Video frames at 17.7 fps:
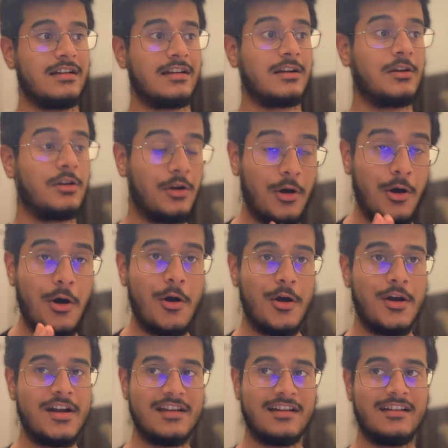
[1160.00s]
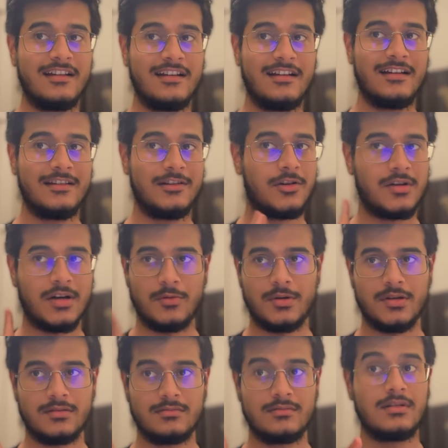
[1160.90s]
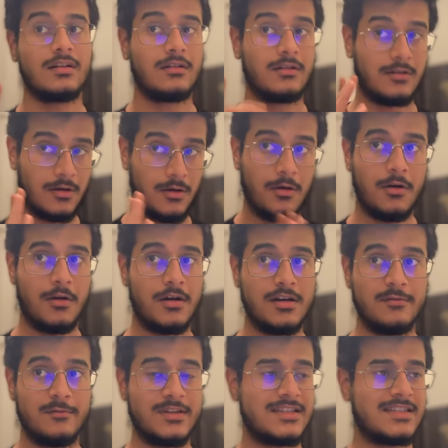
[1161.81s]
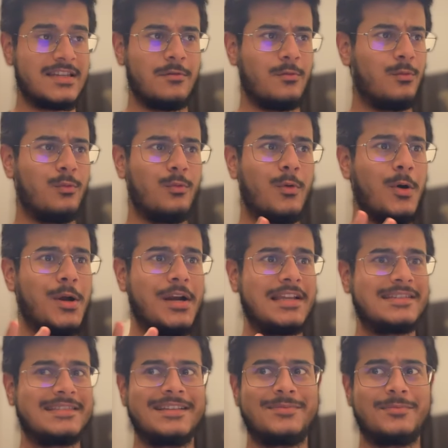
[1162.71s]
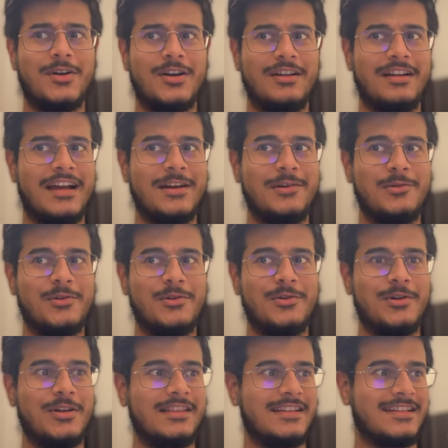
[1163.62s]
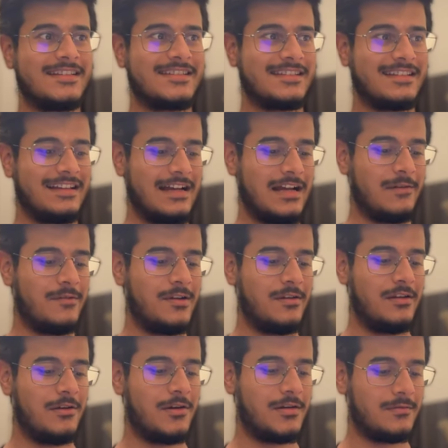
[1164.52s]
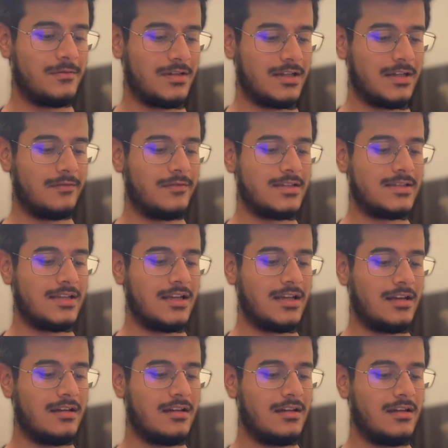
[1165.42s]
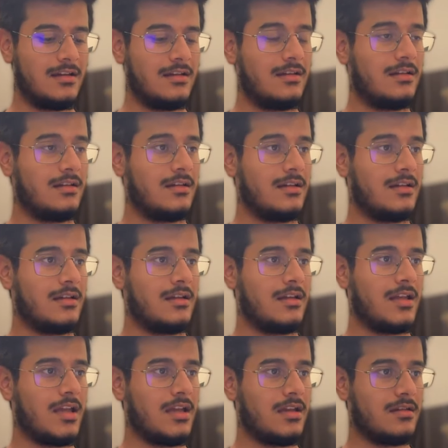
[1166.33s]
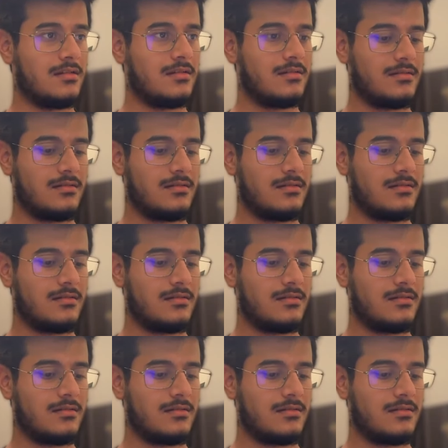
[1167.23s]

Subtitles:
Claude, not Router, Claude would say, what is this model? I don't know all this. I will not work. If I say, hey,